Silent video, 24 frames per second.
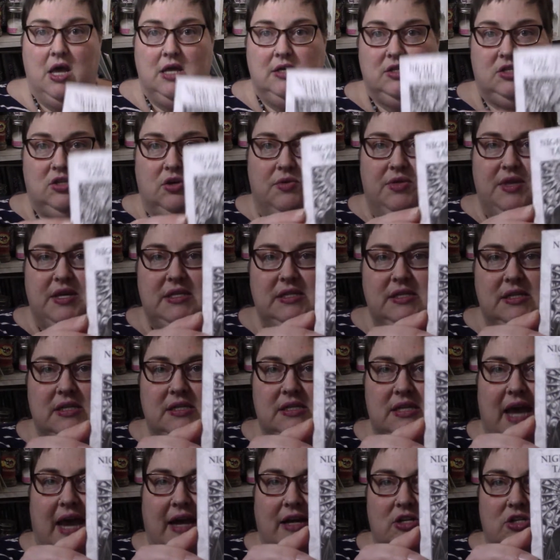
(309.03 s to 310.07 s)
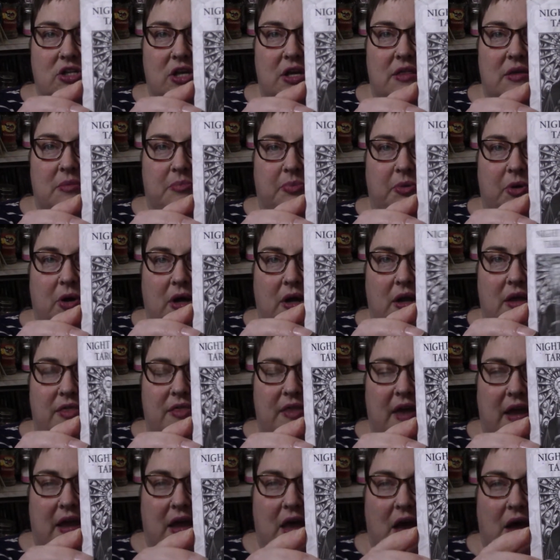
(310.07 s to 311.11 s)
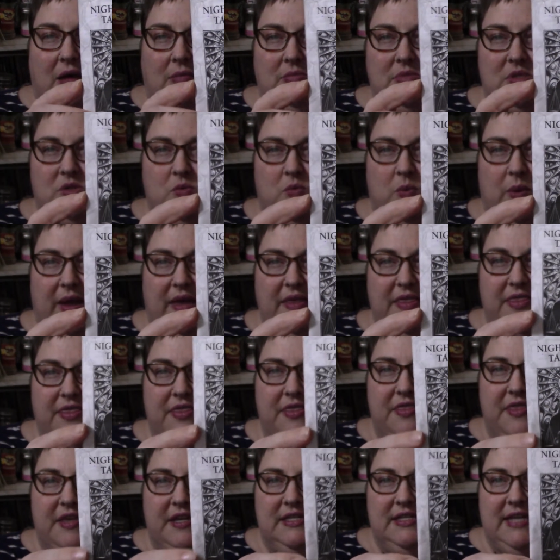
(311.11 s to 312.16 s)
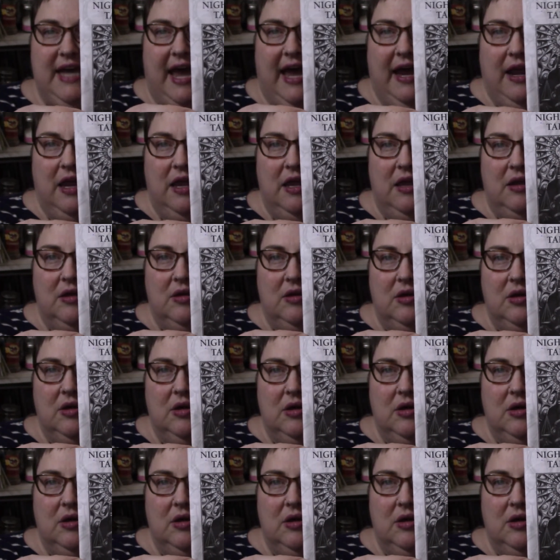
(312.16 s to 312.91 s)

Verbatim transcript: So this is actually the book that comes with the deck.